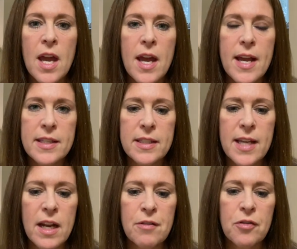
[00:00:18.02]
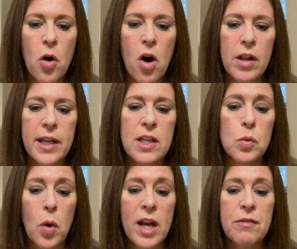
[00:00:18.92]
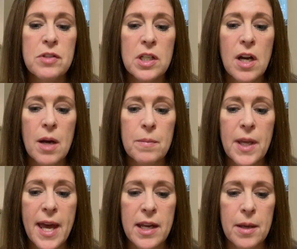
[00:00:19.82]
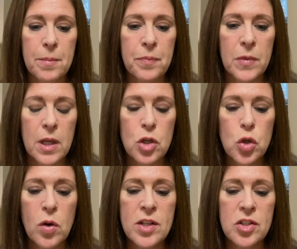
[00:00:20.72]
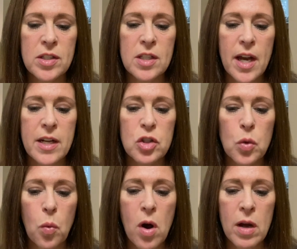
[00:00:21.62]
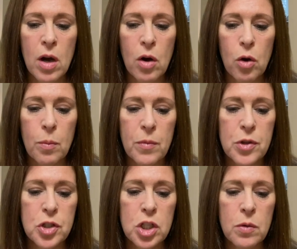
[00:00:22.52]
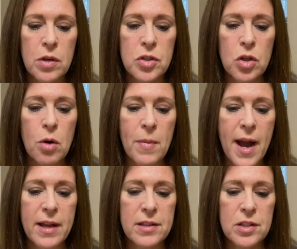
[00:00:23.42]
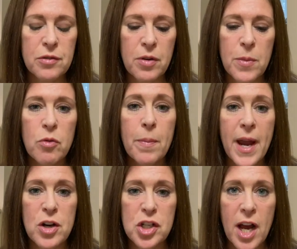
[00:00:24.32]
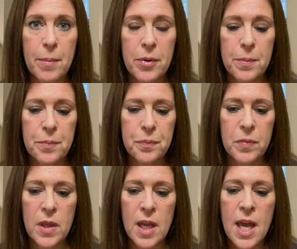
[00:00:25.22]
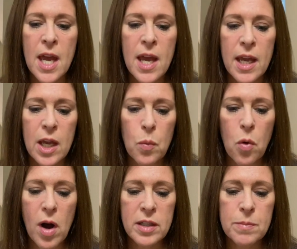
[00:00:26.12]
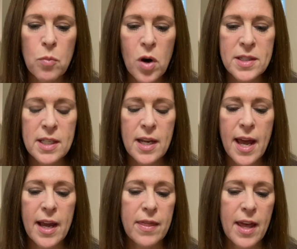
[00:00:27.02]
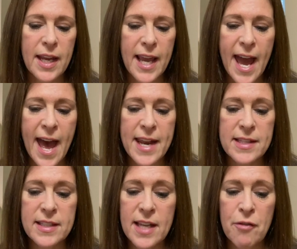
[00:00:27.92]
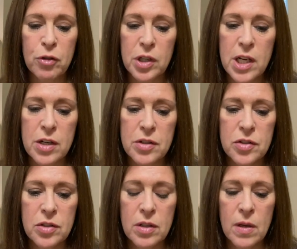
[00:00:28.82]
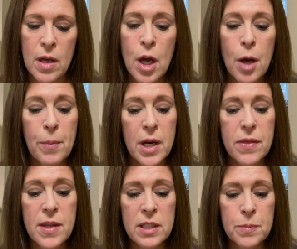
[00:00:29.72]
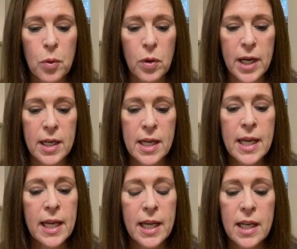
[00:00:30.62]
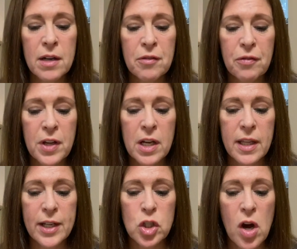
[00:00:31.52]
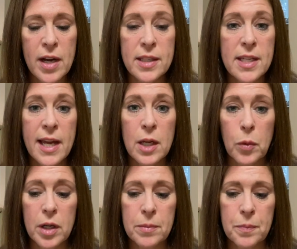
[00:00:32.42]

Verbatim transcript: Instead of calling his wife to come get him, George decided to walk home the two or so miles from the repair shop. He walked more today than he had in several years, but at this point, he didn't feel like talking to anyone,